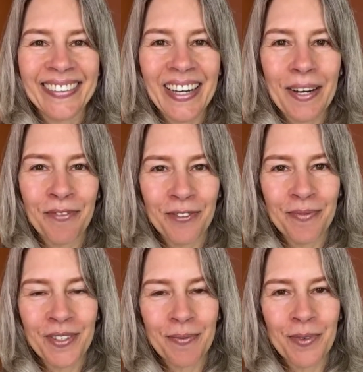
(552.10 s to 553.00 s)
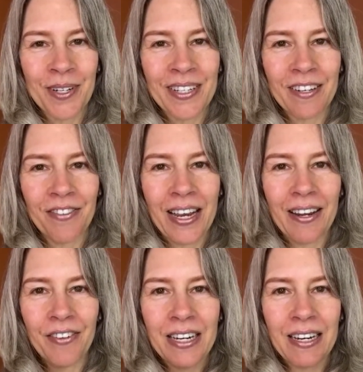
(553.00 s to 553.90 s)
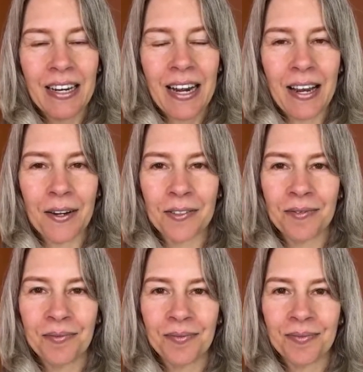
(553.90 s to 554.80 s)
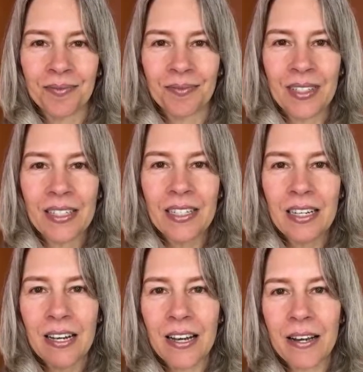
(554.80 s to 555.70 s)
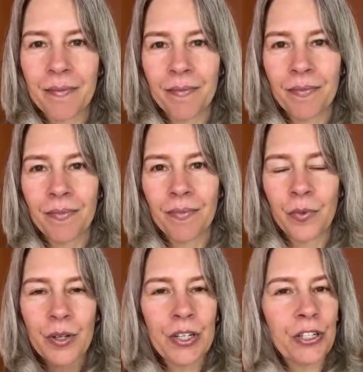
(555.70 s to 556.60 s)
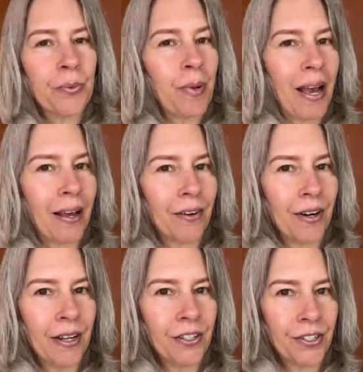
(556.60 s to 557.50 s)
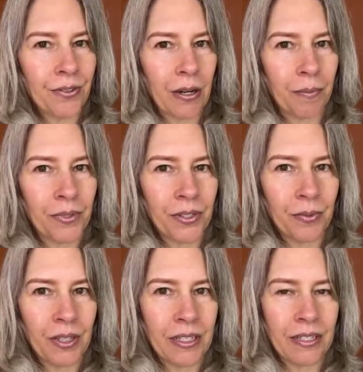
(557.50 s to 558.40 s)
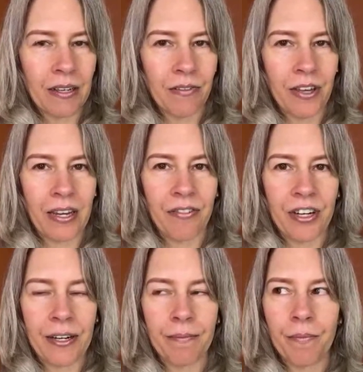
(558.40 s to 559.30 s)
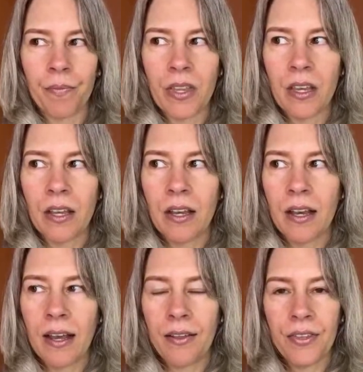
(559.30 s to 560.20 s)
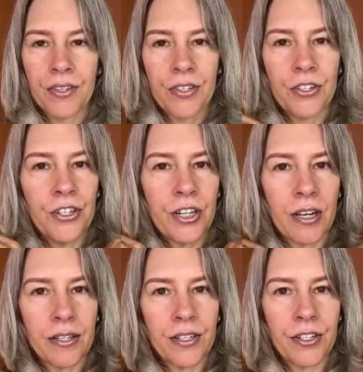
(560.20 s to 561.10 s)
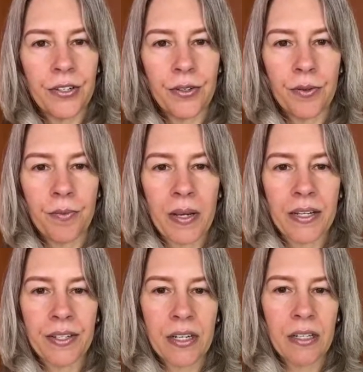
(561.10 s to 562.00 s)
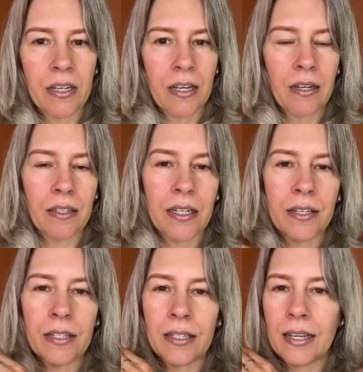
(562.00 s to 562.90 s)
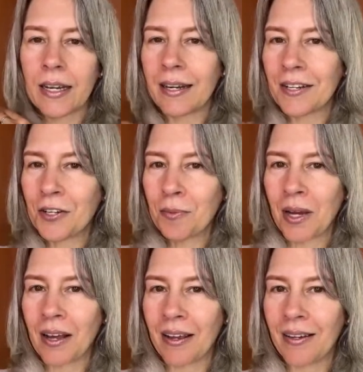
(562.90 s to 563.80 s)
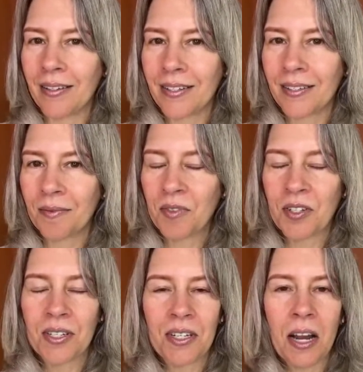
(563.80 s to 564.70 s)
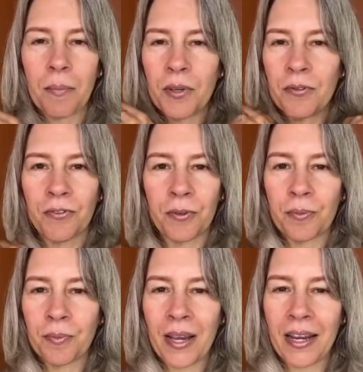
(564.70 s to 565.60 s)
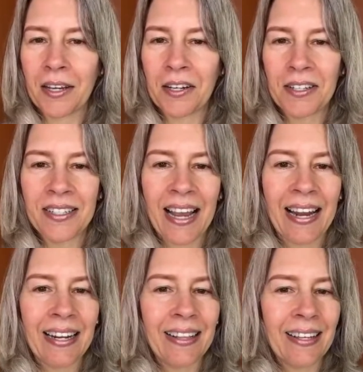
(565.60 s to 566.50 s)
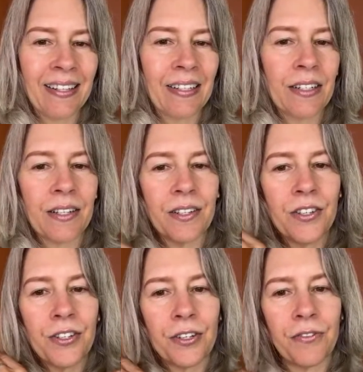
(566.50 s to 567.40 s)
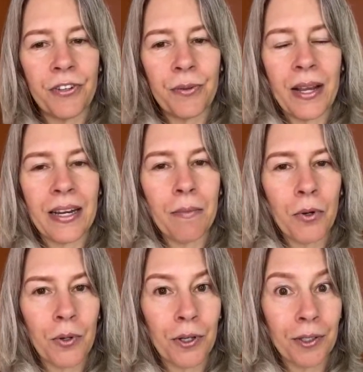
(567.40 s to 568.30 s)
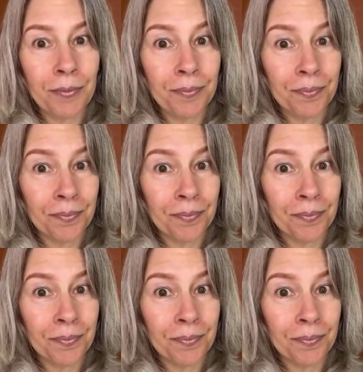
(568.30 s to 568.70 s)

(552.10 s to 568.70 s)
Time for some more self-havening. Now, this time we're going to do a pattern interrupt with the self-havening. And this is just to basically clean the slate in your mind, to stop you from hanging on to anything that doesn't serve you anymore.